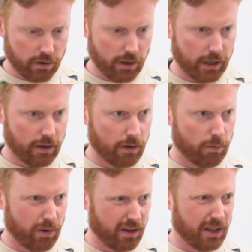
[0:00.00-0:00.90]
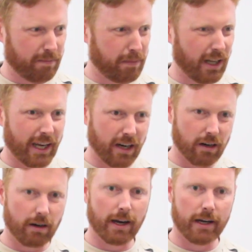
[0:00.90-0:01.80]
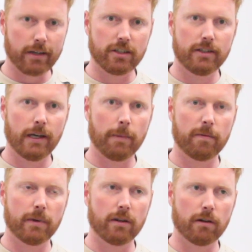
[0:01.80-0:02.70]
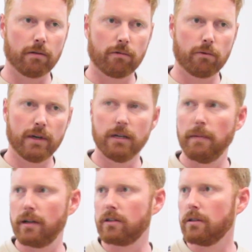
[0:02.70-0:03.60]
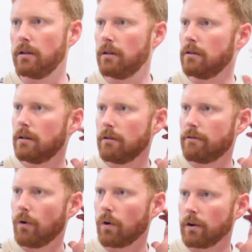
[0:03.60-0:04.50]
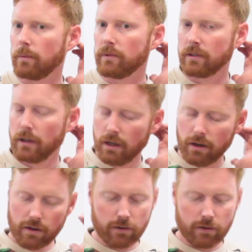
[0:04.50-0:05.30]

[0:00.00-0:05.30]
So like they're really planar kind of shapes, but they're 3-dimensional forms.